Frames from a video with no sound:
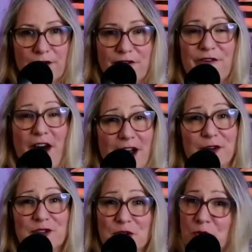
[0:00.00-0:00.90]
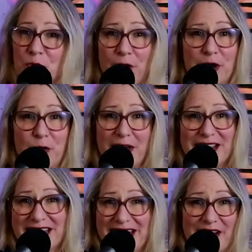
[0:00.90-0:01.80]
Fire is a great way
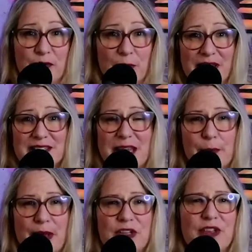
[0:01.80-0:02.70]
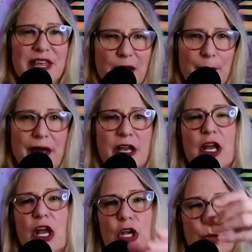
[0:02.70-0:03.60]
to get everybody on the same page. Think about it.
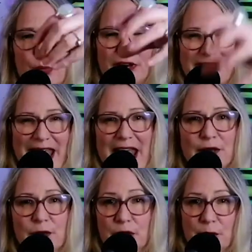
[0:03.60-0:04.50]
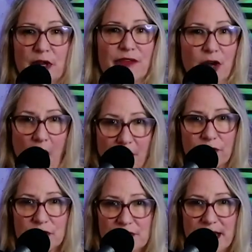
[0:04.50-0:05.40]
You put a candle in the middle of a
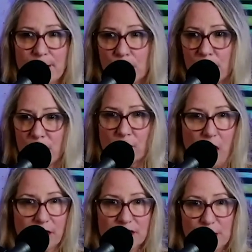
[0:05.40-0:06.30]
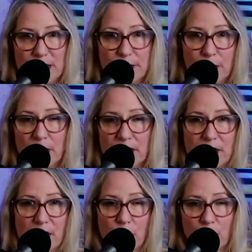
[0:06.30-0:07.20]
conference table where there are all these people and
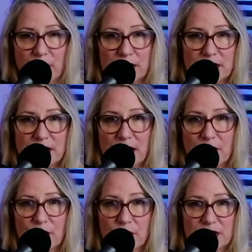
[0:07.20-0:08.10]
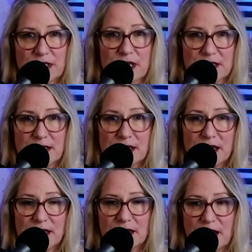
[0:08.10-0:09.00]
they are working together or discussing things.